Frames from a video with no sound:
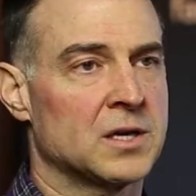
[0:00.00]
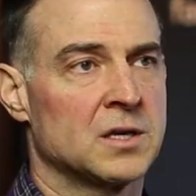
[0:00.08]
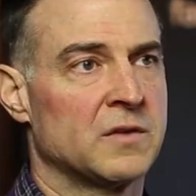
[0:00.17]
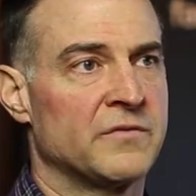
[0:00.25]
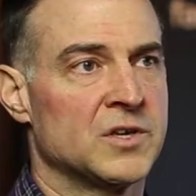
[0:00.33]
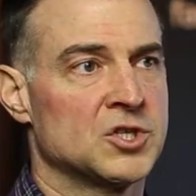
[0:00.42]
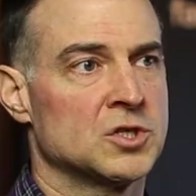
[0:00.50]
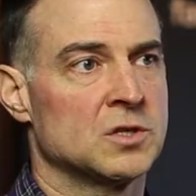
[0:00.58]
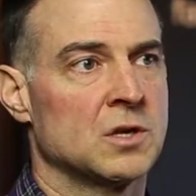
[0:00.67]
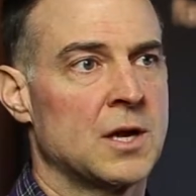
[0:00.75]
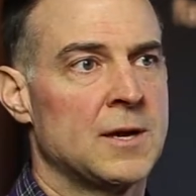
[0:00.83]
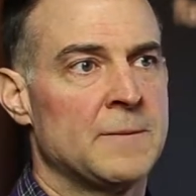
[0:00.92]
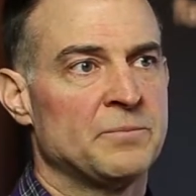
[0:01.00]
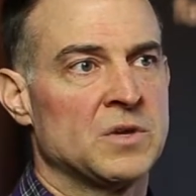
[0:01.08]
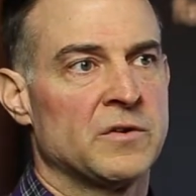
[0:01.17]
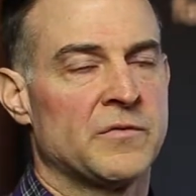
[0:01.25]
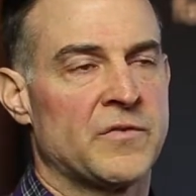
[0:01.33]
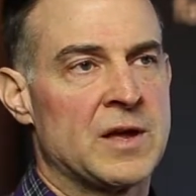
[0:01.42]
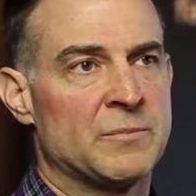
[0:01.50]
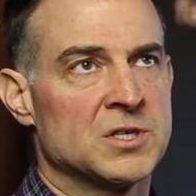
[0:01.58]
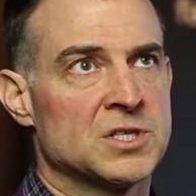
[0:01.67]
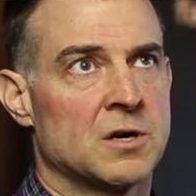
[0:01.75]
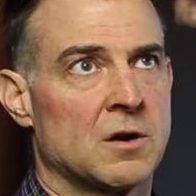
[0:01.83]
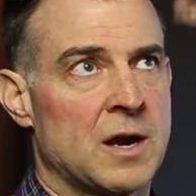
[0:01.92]
can envision
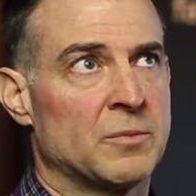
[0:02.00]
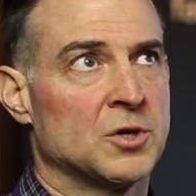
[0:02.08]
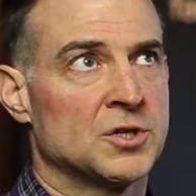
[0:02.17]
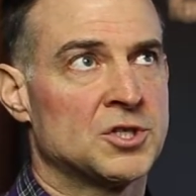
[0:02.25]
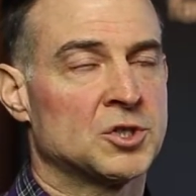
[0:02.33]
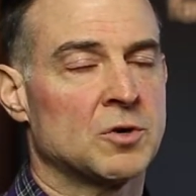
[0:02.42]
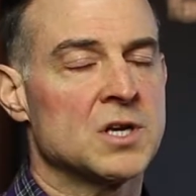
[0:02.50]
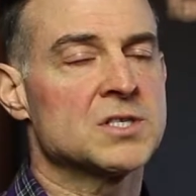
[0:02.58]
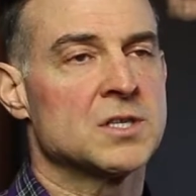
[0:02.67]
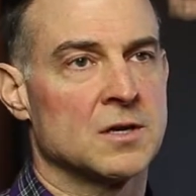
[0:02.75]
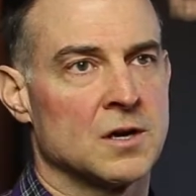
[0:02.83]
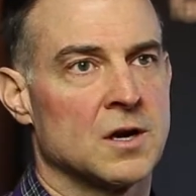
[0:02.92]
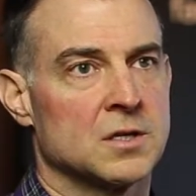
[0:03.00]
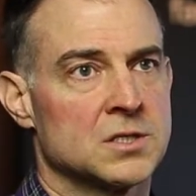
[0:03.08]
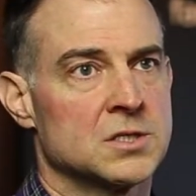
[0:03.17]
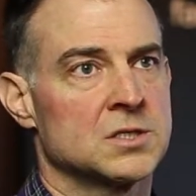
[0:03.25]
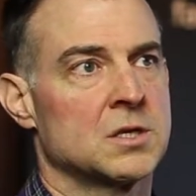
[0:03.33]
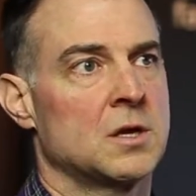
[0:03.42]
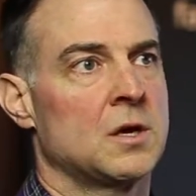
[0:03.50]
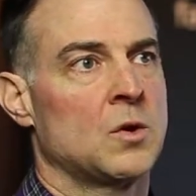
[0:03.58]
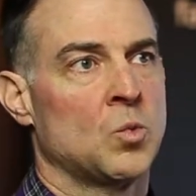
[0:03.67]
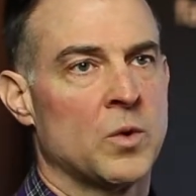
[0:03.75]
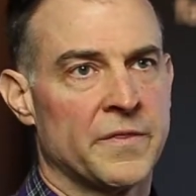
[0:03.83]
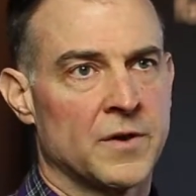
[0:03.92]
families in our neighborhood trusting us
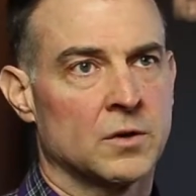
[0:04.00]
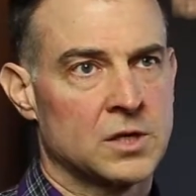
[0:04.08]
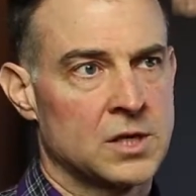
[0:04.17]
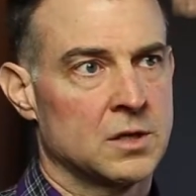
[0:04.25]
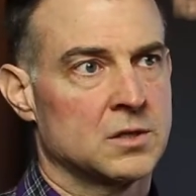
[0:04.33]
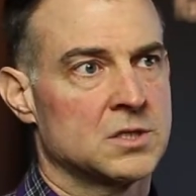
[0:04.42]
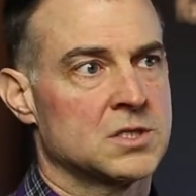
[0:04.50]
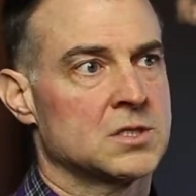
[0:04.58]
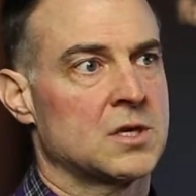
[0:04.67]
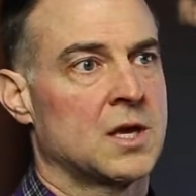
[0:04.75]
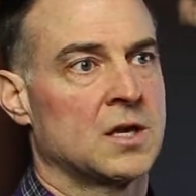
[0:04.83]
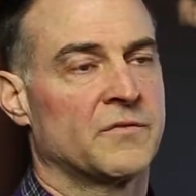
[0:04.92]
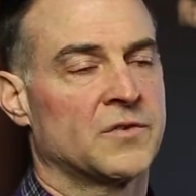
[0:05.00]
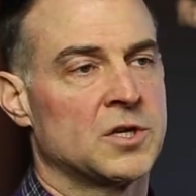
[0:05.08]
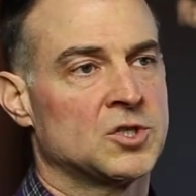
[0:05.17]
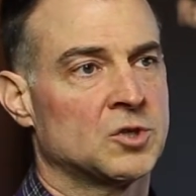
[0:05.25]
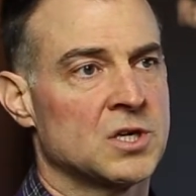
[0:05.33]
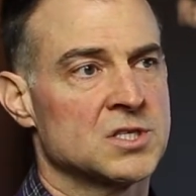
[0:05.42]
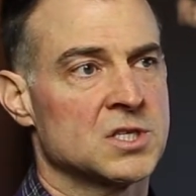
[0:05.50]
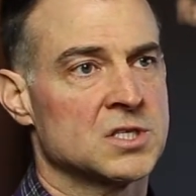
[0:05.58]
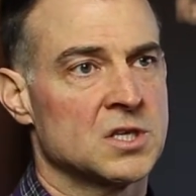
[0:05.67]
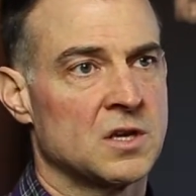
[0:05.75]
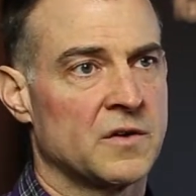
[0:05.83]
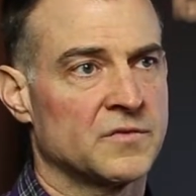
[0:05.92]
with their kids, and if they trust
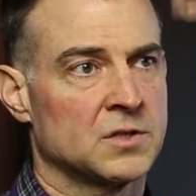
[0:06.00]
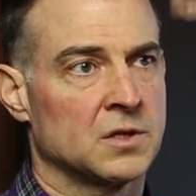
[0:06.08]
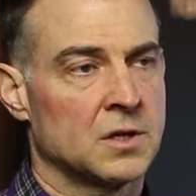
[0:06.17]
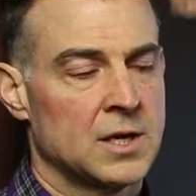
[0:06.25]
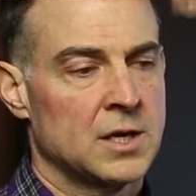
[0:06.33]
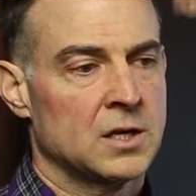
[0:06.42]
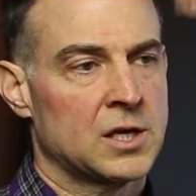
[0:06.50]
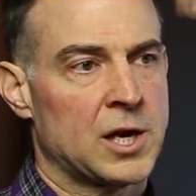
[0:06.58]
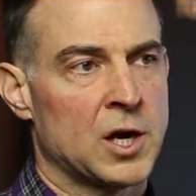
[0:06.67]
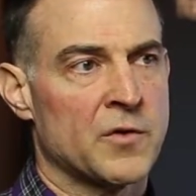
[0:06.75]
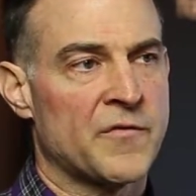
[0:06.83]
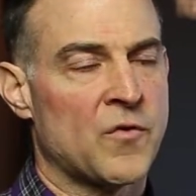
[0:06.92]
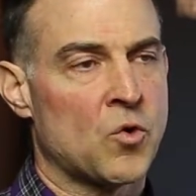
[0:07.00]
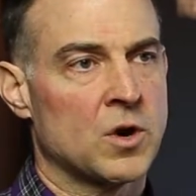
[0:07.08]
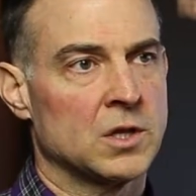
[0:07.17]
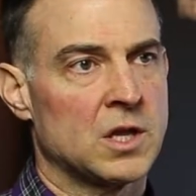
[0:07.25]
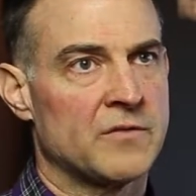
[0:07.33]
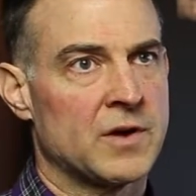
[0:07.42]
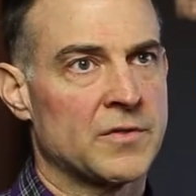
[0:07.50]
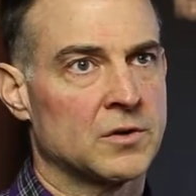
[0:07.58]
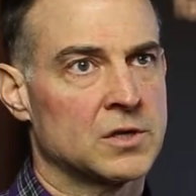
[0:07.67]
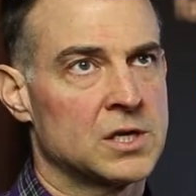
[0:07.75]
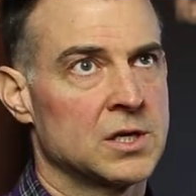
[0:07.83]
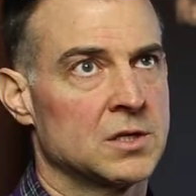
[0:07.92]
us enough to care for and love on their
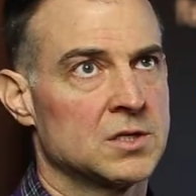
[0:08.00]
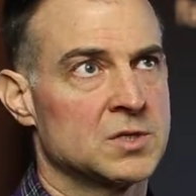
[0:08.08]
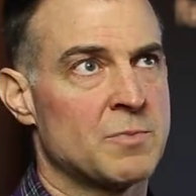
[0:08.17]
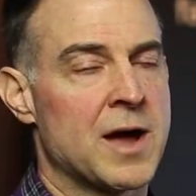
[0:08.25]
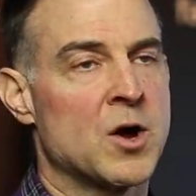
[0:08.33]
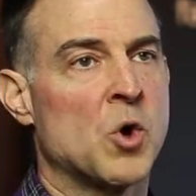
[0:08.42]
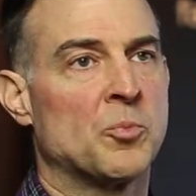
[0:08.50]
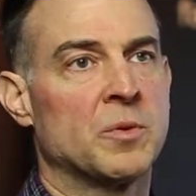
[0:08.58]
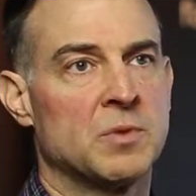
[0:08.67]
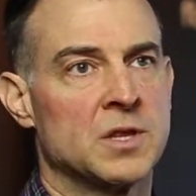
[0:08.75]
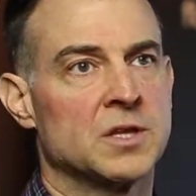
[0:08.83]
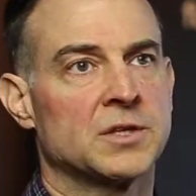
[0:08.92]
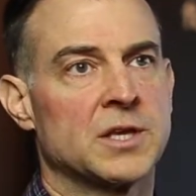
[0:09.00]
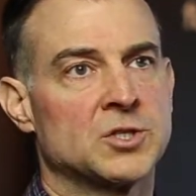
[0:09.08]
kids, my hope would be that they